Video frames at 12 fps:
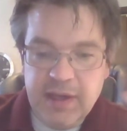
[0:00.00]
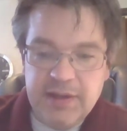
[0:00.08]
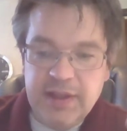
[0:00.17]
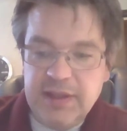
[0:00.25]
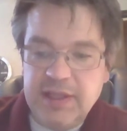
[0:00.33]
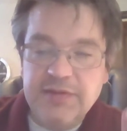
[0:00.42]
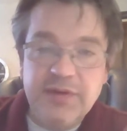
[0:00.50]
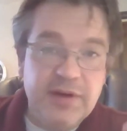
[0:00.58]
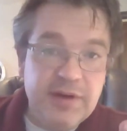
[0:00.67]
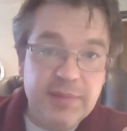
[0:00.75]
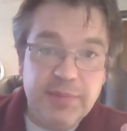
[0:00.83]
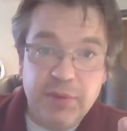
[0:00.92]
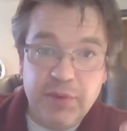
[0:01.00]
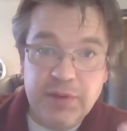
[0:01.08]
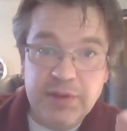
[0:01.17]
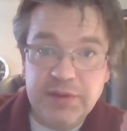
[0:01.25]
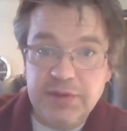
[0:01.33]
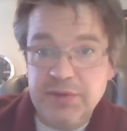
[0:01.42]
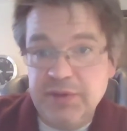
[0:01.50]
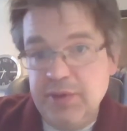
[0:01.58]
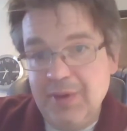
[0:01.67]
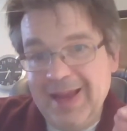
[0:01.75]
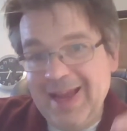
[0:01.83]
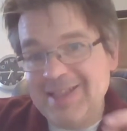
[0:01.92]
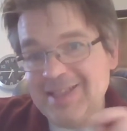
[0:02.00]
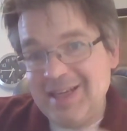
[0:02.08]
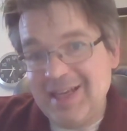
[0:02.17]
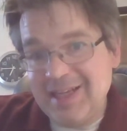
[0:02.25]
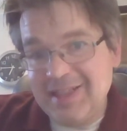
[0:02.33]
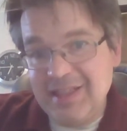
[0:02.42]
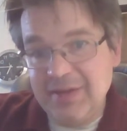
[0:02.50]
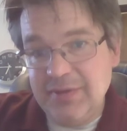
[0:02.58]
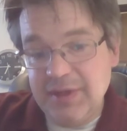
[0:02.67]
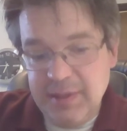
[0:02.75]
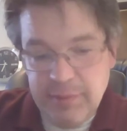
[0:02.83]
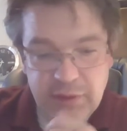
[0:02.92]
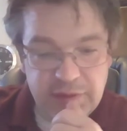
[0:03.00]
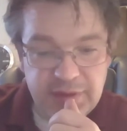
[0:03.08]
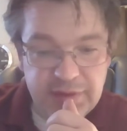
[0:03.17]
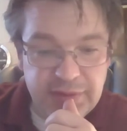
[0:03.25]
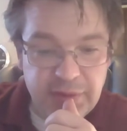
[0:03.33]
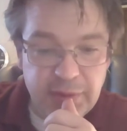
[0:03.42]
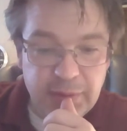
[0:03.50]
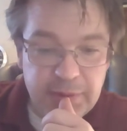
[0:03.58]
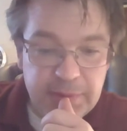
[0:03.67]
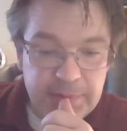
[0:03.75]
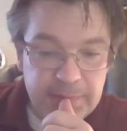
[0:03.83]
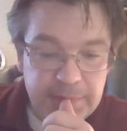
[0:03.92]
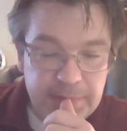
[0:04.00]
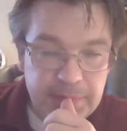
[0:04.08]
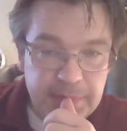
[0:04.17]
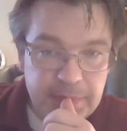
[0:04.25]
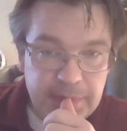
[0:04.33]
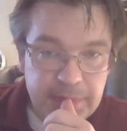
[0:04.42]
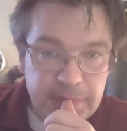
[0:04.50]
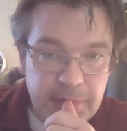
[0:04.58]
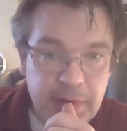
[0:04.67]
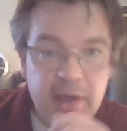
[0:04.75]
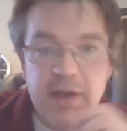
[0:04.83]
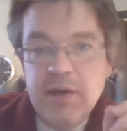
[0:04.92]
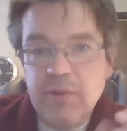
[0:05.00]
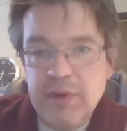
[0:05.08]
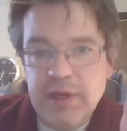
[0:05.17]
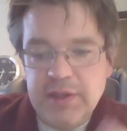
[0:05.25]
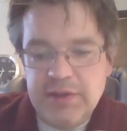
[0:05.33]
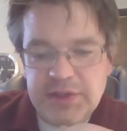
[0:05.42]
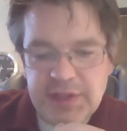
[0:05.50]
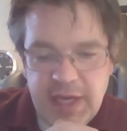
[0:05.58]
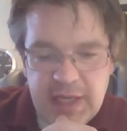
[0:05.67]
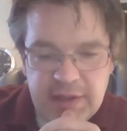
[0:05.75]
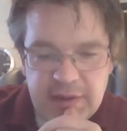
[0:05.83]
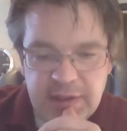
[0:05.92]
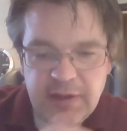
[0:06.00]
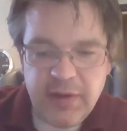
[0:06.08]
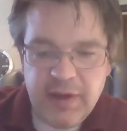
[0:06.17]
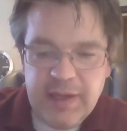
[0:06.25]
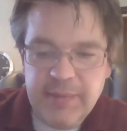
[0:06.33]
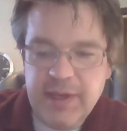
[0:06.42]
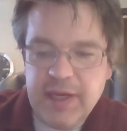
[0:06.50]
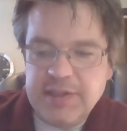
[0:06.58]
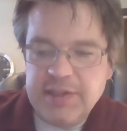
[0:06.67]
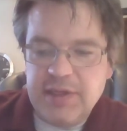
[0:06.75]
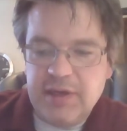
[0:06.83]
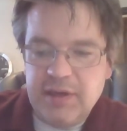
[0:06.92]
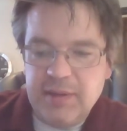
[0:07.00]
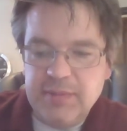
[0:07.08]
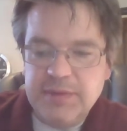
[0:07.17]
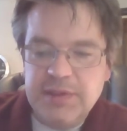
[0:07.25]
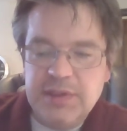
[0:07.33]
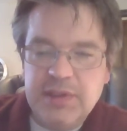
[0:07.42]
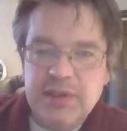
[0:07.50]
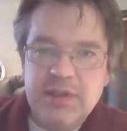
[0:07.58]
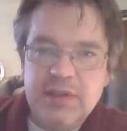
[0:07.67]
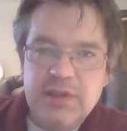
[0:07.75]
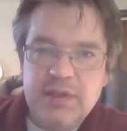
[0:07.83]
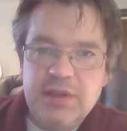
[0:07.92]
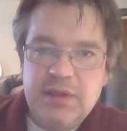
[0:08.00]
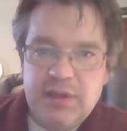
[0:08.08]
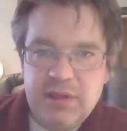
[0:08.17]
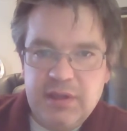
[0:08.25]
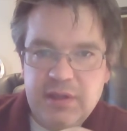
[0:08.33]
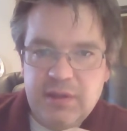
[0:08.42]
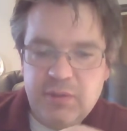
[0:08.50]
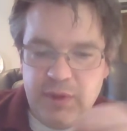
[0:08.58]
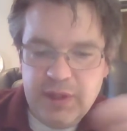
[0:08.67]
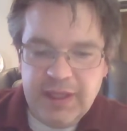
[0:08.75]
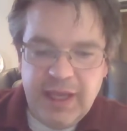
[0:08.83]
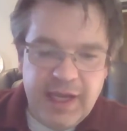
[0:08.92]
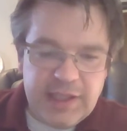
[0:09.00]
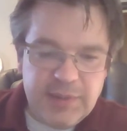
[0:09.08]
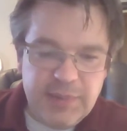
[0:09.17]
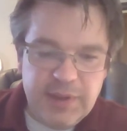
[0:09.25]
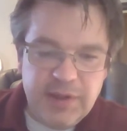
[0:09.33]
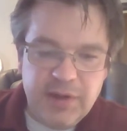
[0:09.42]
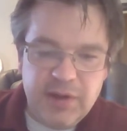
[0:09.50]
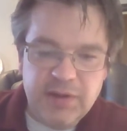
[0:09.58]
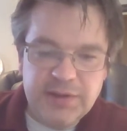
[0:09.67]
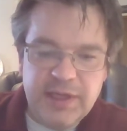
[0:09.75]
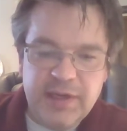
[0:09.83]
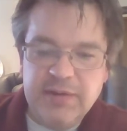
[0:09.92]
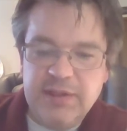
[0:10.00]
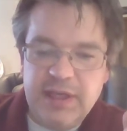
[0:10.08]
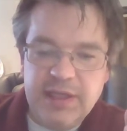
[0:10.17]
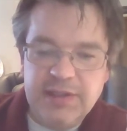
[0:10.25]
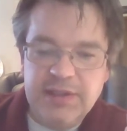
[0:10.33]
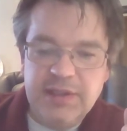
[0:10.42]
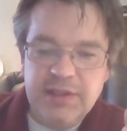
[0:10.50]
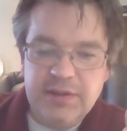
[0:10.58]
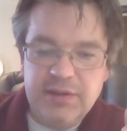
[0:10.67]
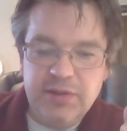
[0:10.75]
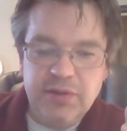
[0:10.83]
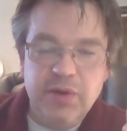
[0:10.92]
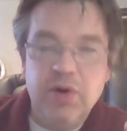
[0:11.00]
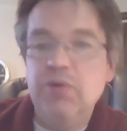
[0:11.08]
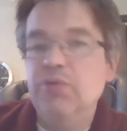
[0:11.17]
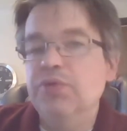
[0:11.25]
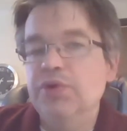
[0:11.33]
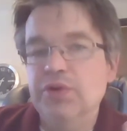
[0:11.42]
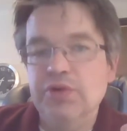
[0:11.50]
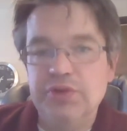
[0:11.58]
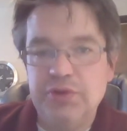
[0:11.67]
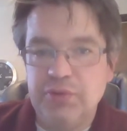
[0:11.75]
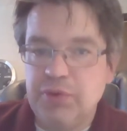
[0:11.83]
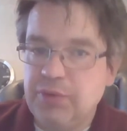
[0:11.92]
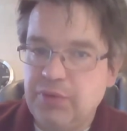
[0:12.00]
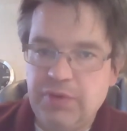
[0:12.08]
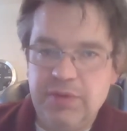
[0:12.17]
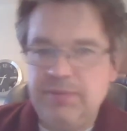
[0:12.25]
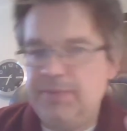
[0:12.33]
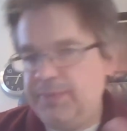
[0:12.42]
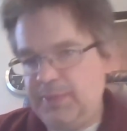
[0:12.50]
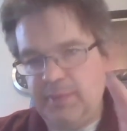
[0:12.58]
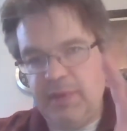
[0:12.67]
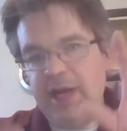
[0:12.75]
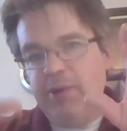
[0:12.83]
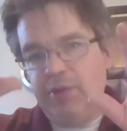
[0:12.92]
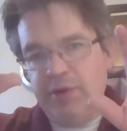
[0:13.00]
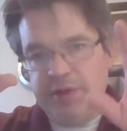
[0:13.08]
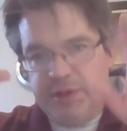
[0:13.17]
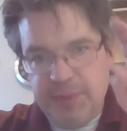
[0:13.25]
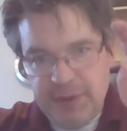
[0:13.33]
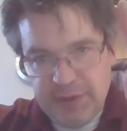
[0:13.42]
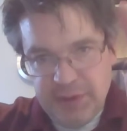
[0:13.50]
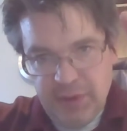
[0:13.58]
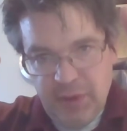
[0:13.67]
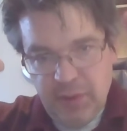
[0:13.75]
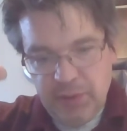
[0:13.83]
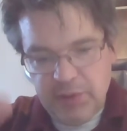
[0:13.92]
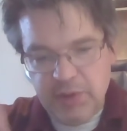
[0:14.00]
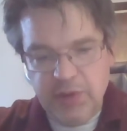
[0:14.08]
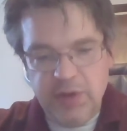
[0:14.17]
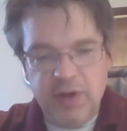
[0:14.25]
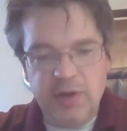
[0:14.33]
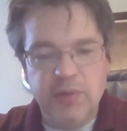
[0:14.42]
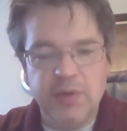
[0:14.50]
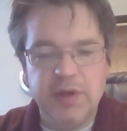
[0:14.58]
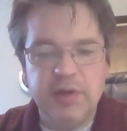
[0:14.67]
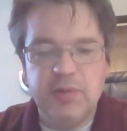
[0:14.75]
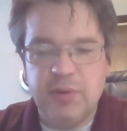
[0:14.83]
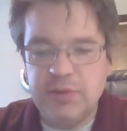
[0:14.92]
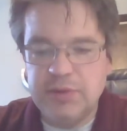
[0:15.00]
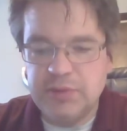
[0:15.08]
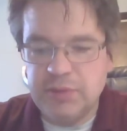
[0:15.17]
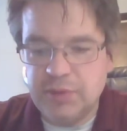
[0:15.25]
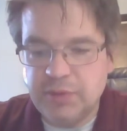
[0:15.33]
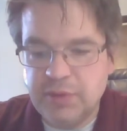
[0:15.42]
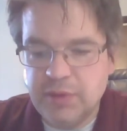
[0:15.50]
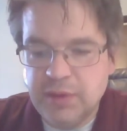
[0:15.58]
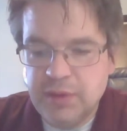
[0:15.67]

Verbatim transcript: I think that's very important to you as an activity moving forward. We understand that the climax comes when Gatsby calls out Daisy to own her truth. My words, but to own her quote unquote truth.